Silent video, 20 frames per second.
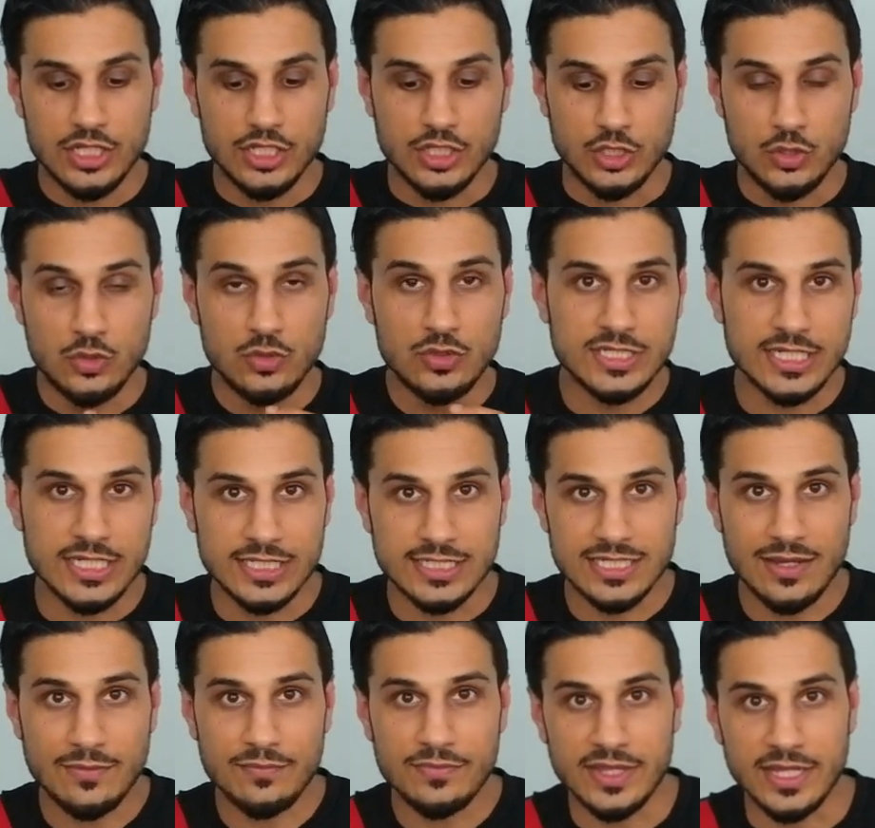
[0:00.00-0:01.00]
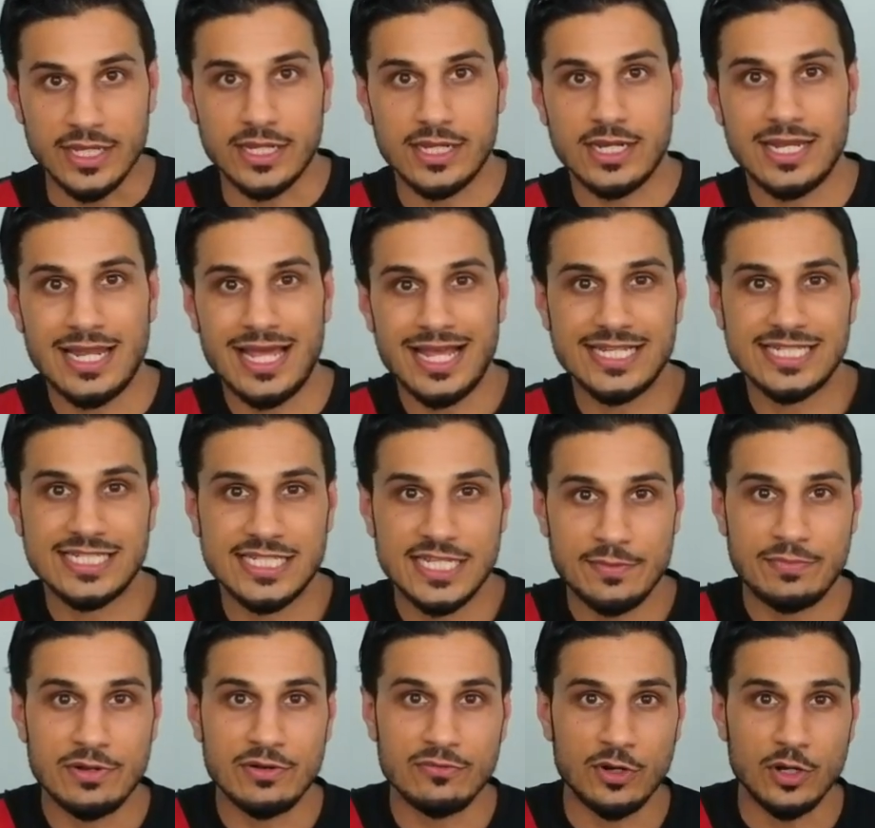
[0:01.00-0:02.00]
using something like a
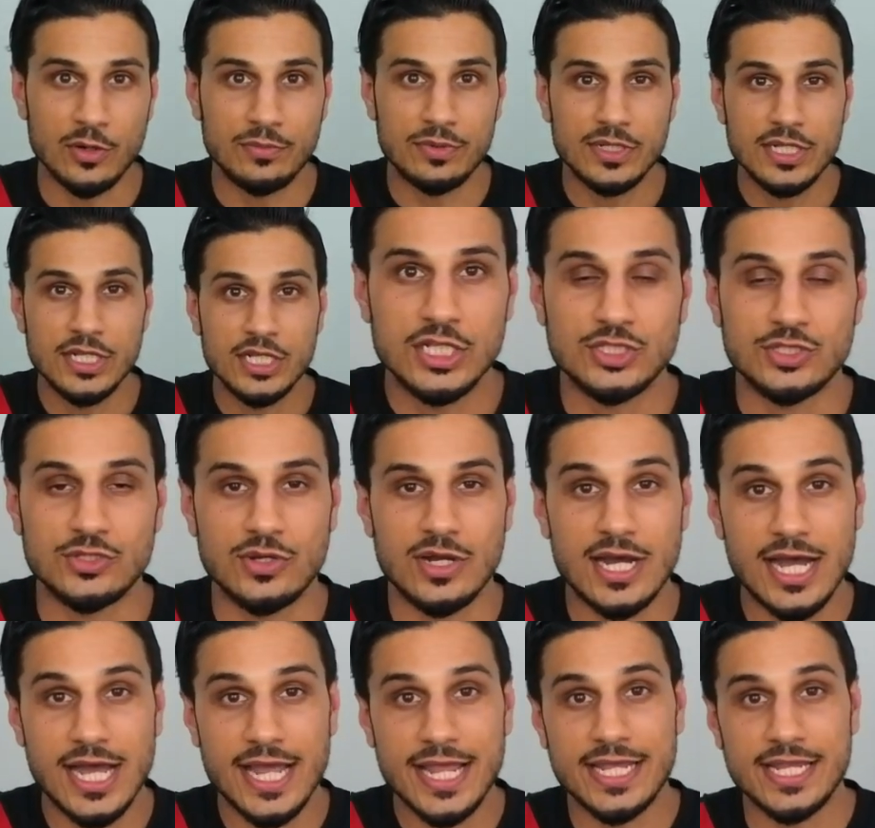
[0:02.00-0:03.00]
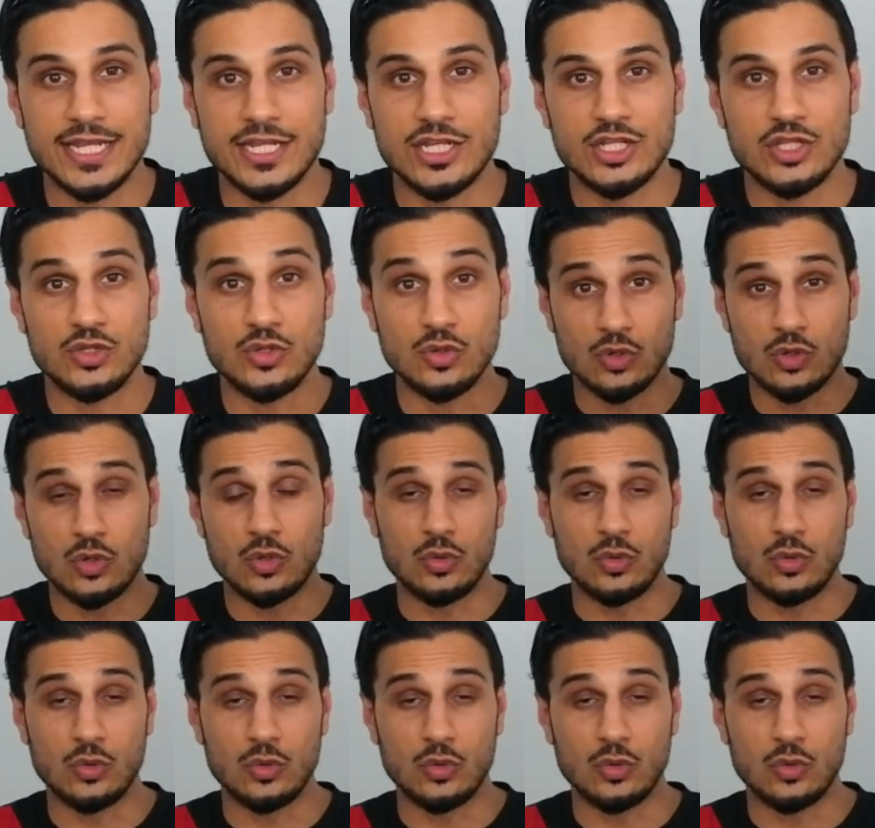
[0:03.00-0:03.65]
skipping rope to heighten your